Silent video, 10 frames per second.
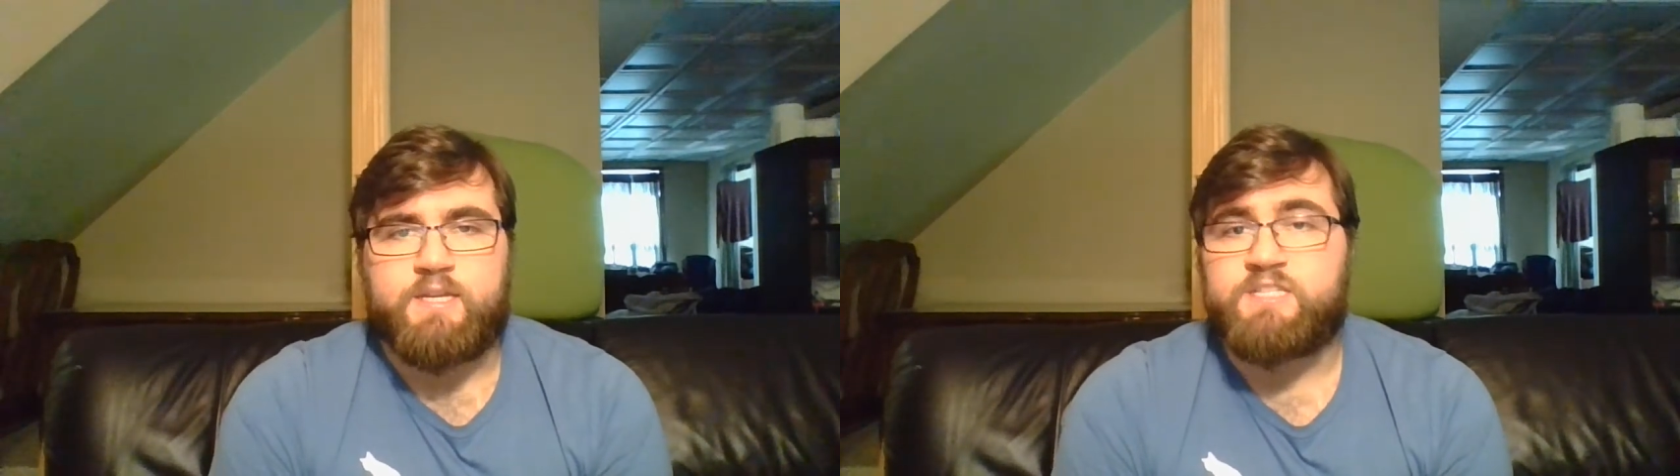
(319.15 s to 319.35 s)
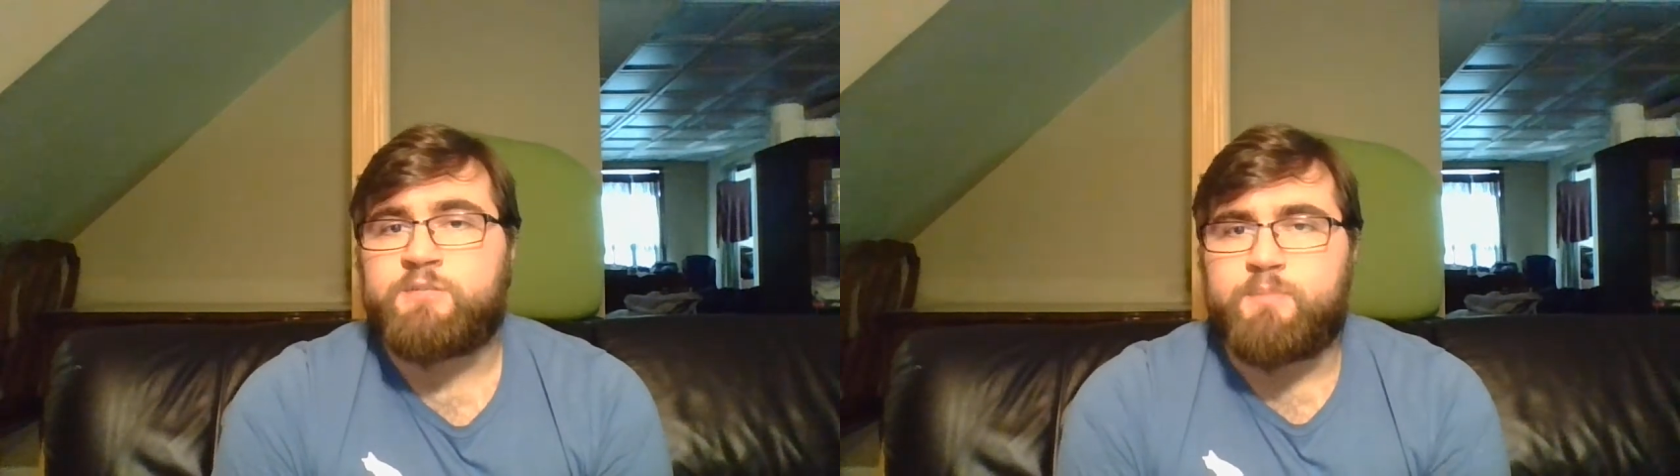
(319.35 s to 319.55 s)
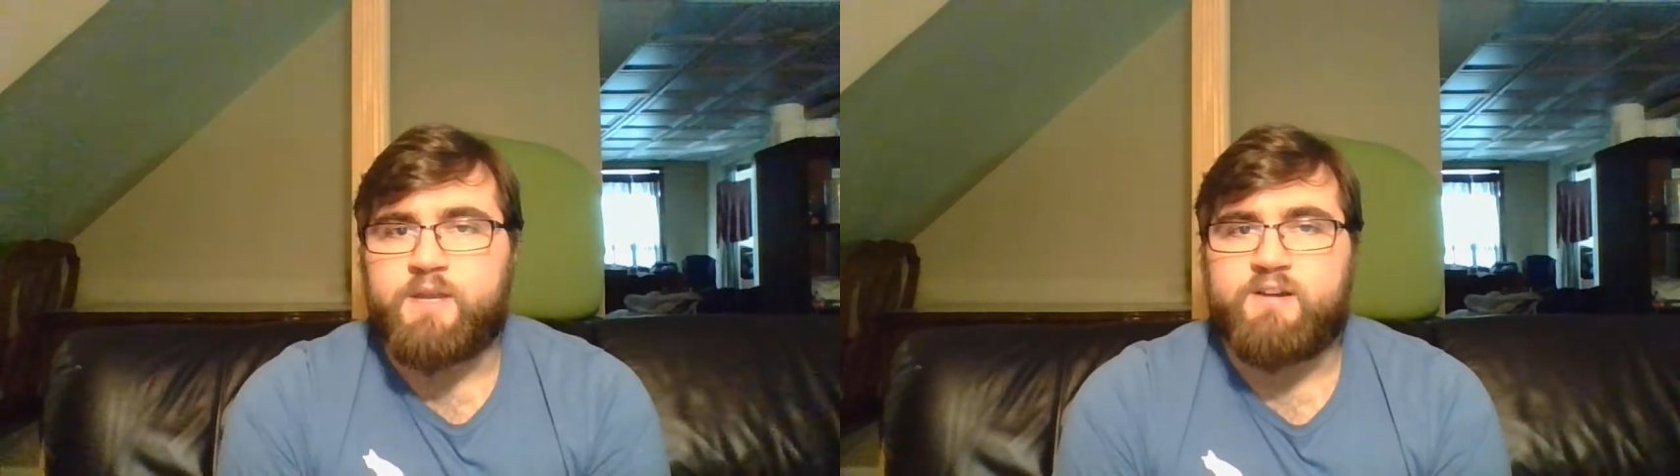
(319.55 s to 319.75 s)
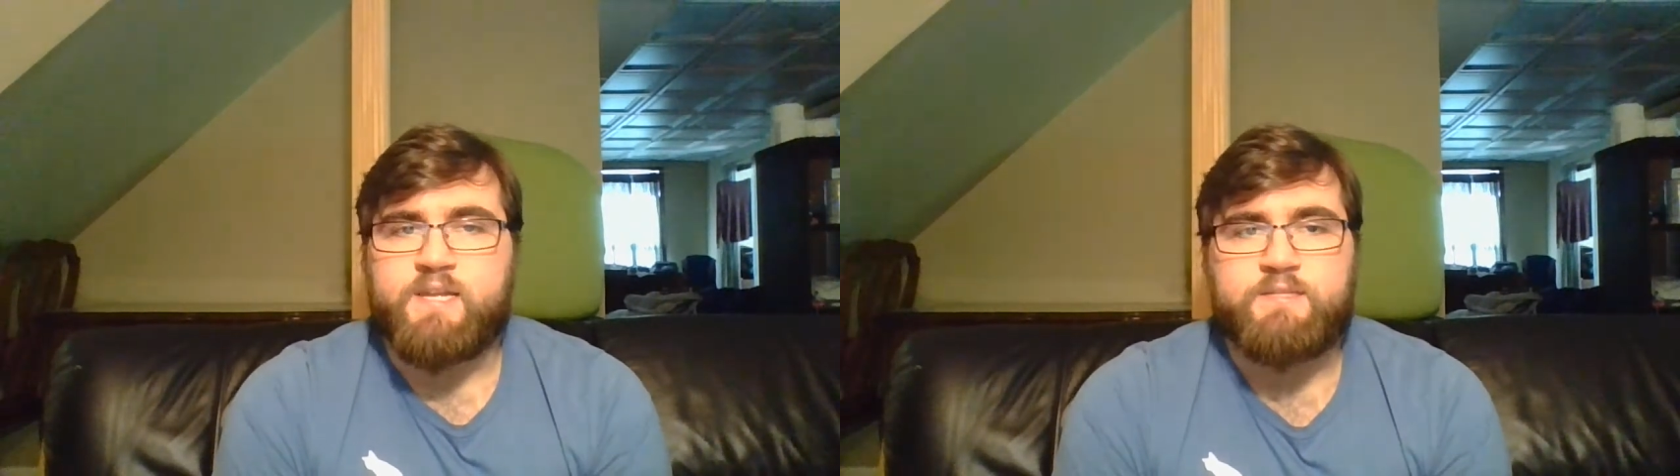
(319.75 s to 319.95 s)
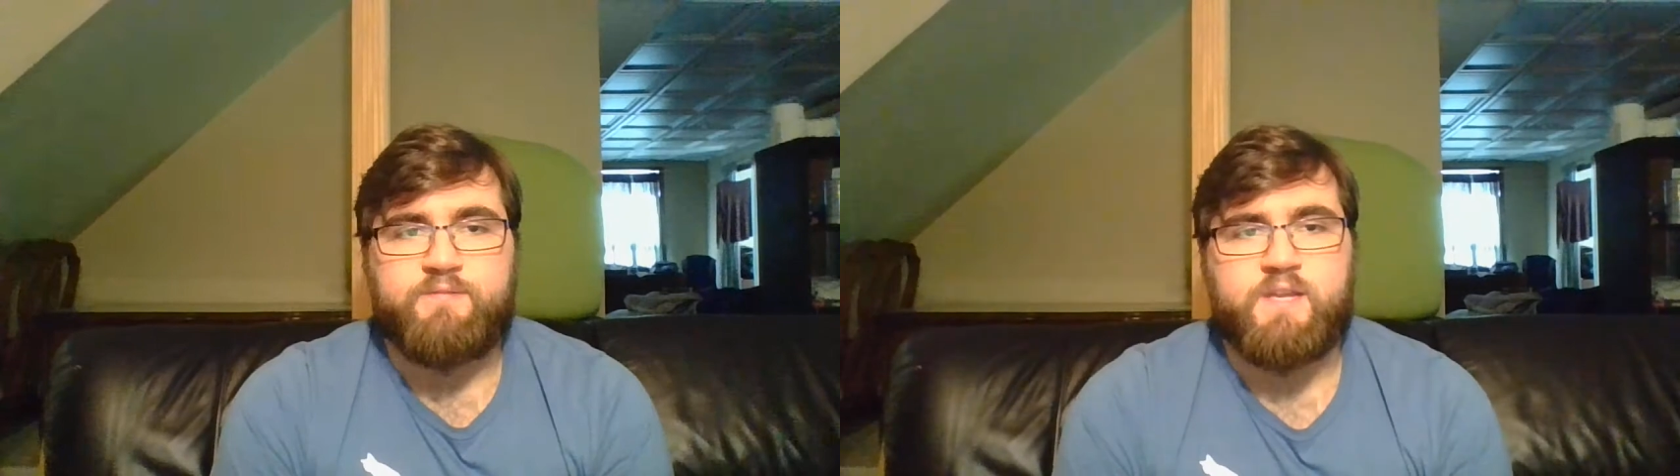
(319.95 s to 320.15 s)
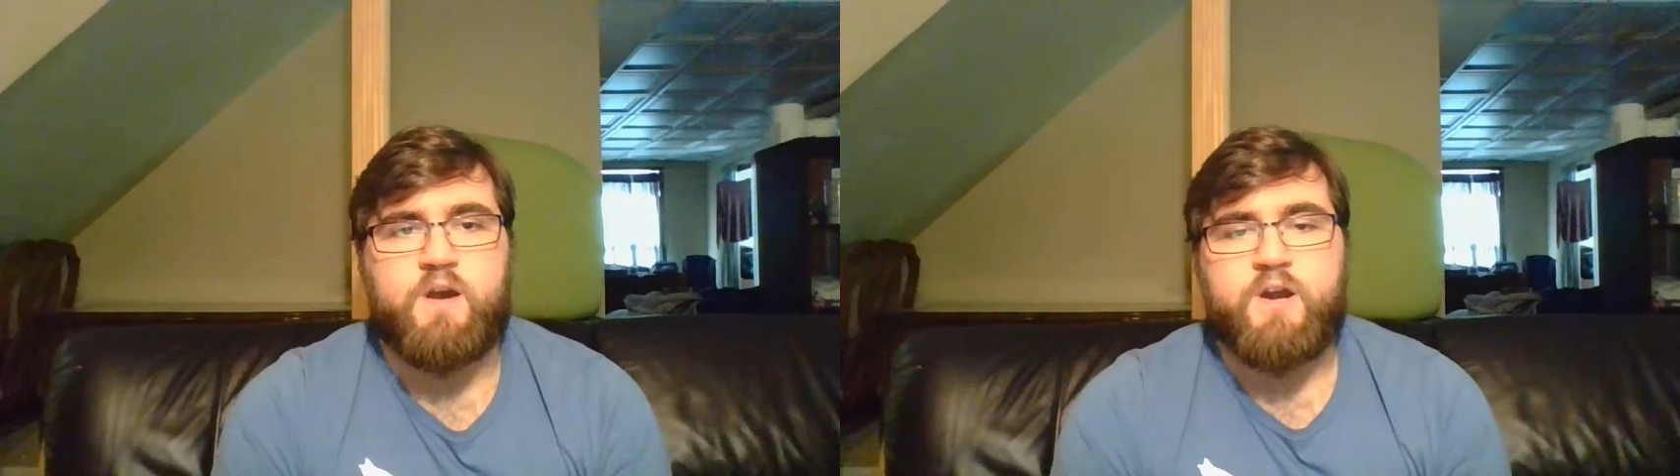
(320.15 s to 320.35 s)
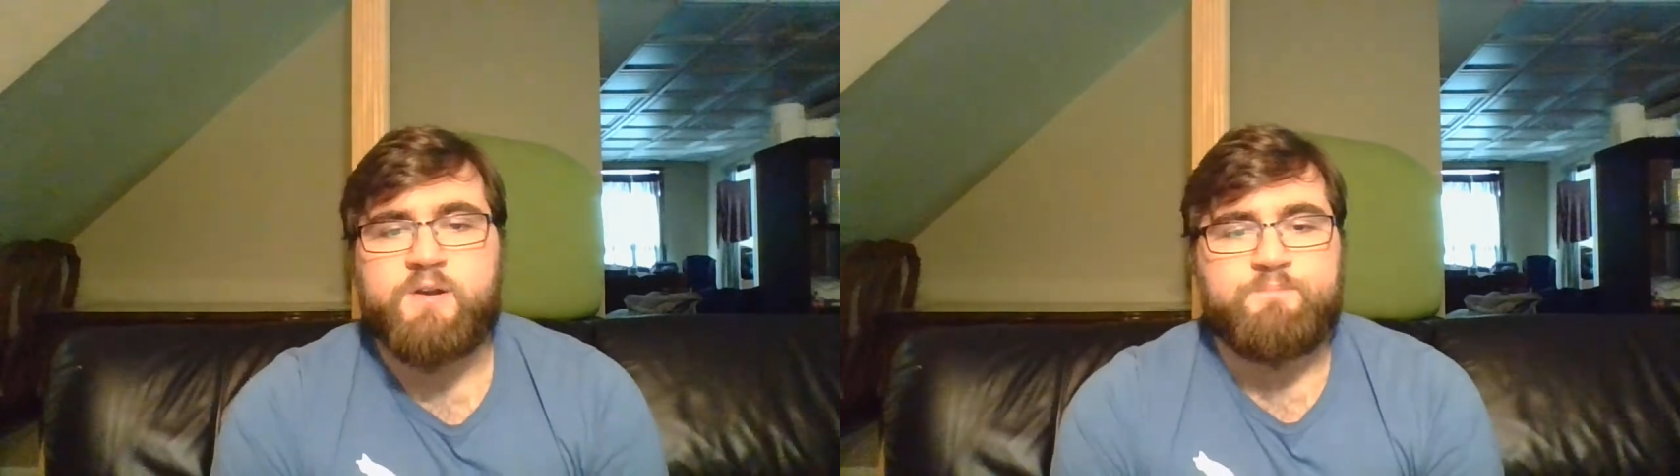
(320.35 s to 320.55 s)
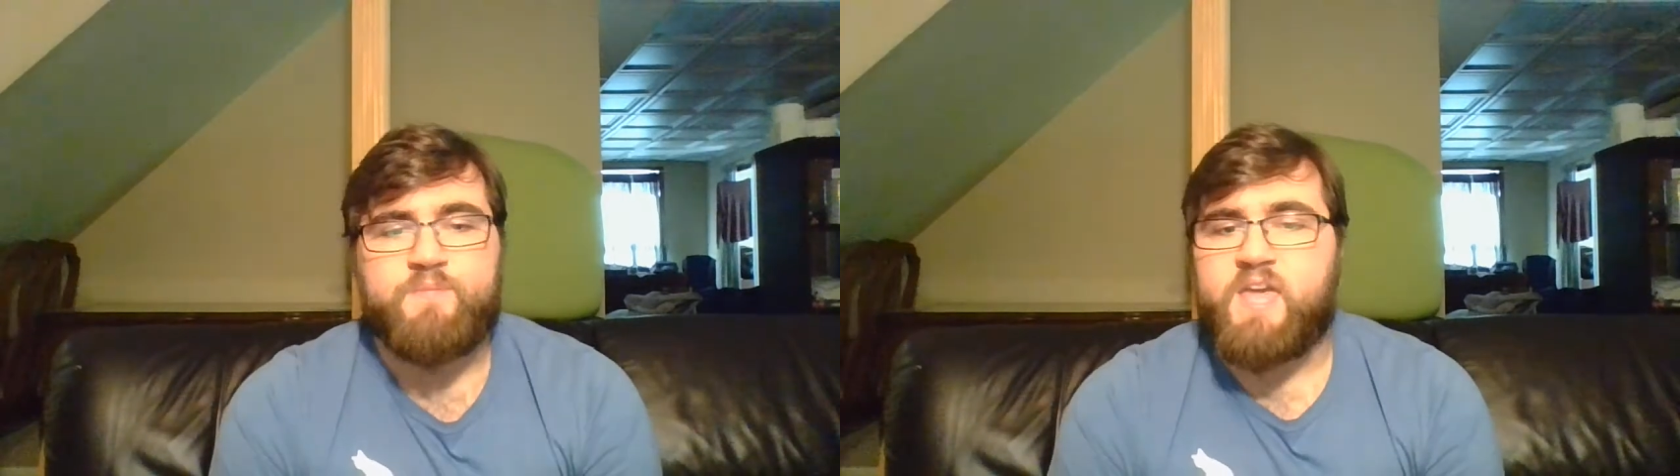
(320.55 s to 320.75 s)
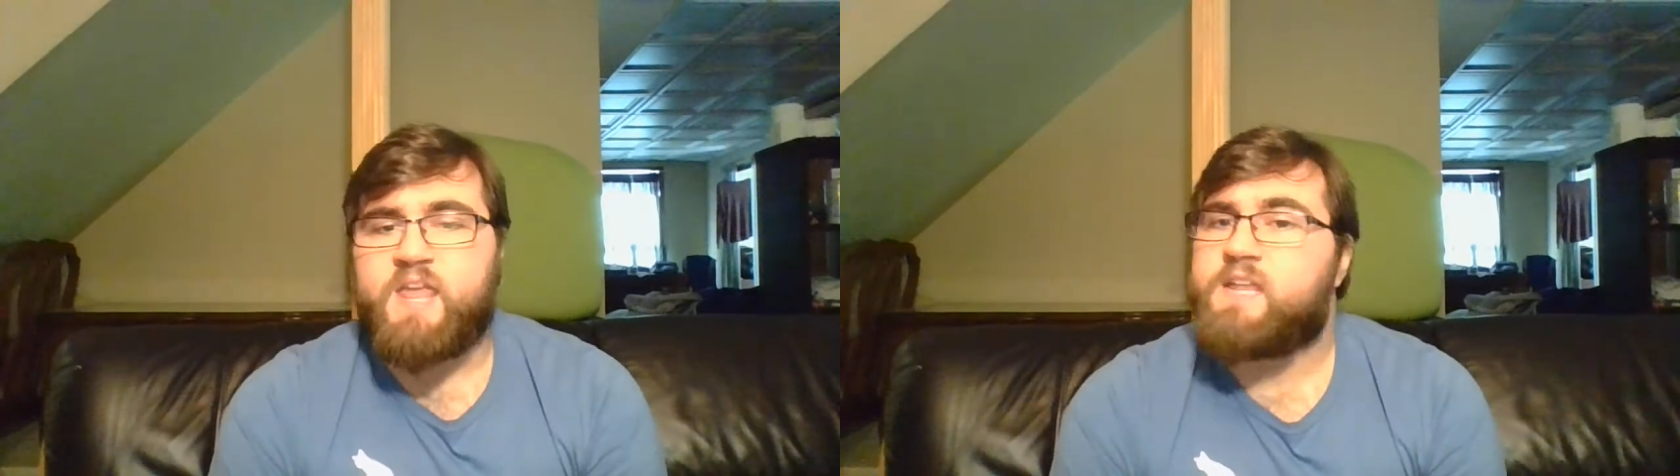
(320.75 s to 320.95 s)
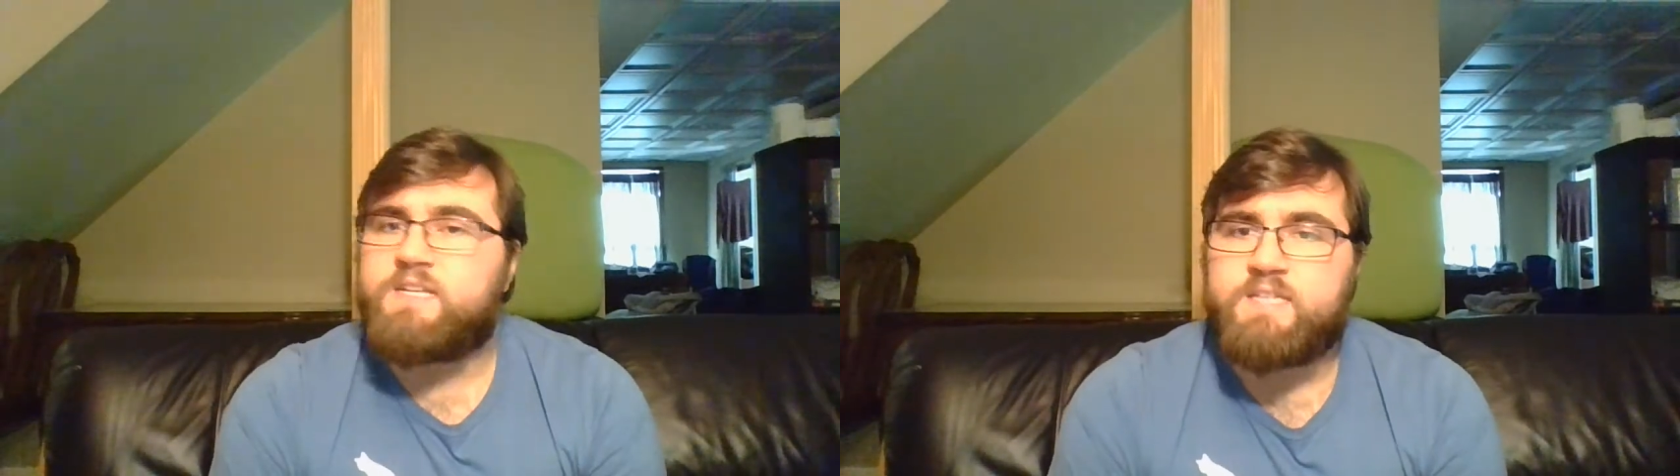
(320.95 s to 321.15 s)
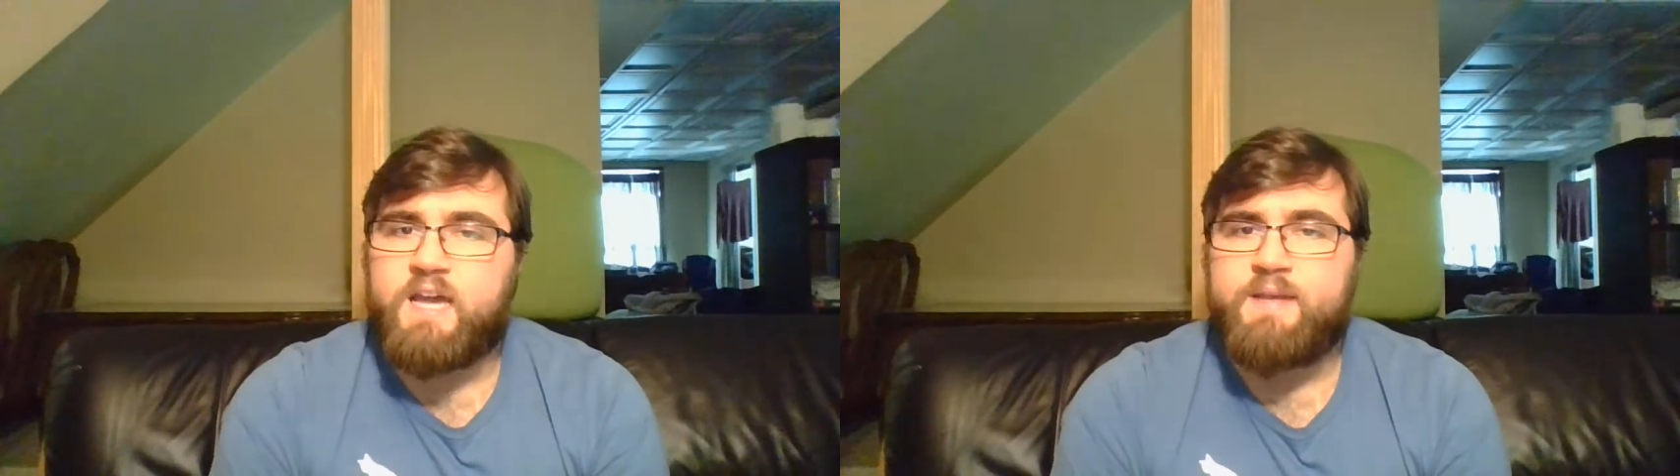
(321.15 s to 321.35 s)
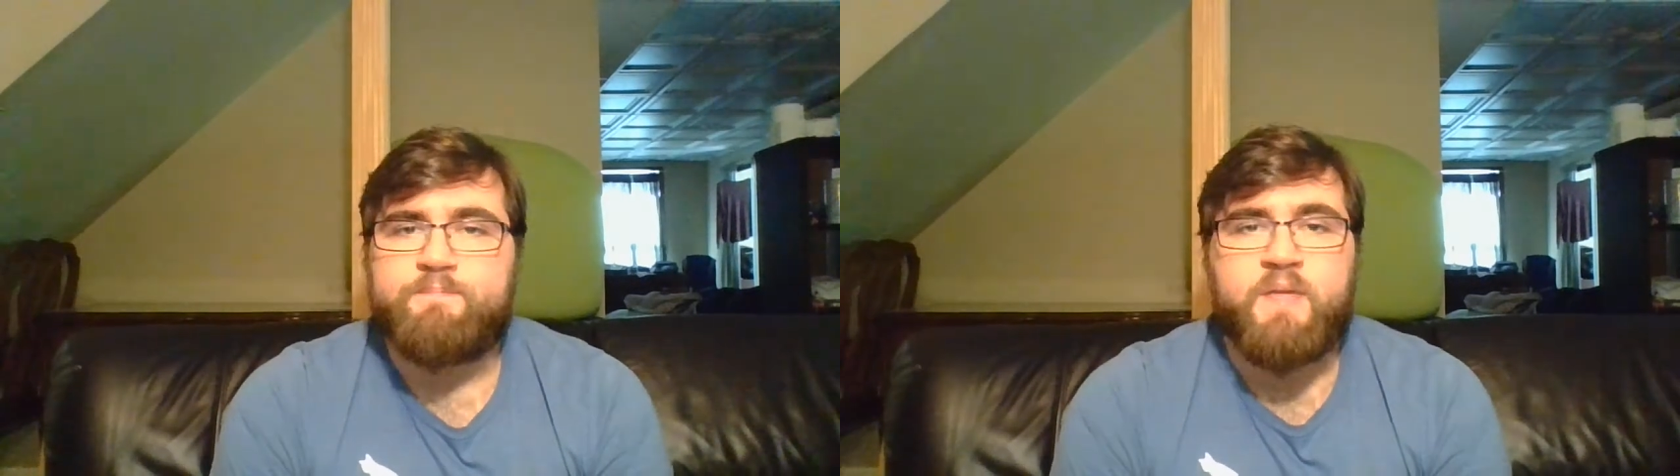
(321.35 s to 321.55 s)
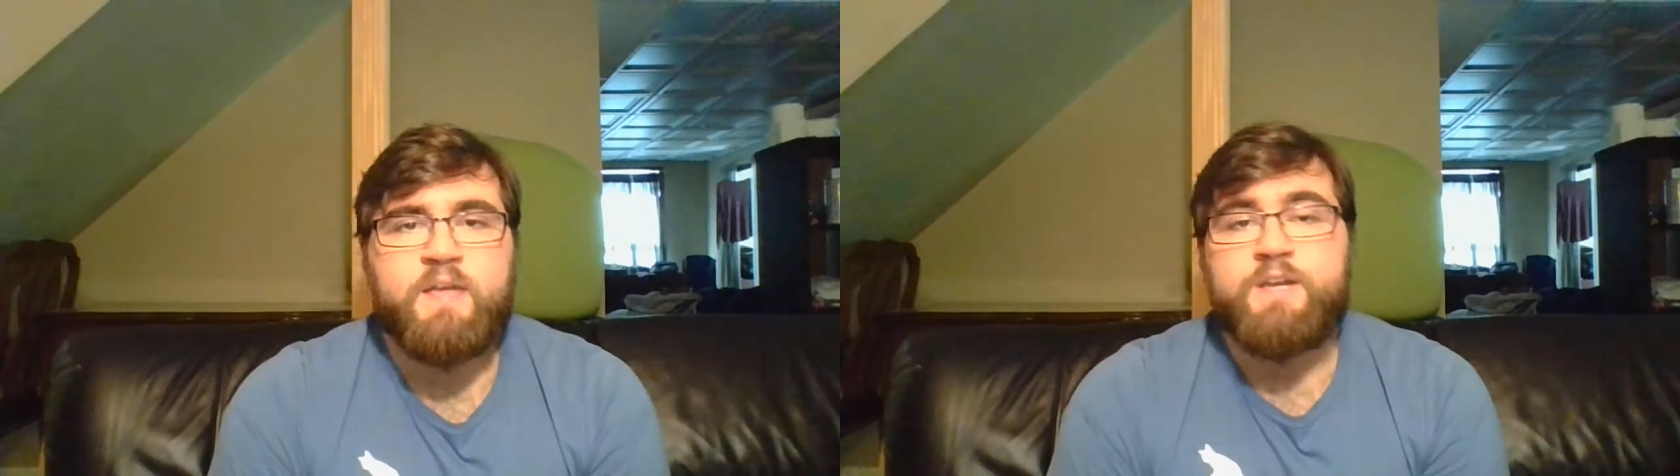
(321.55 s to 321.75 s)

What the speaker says: experience VR at any time.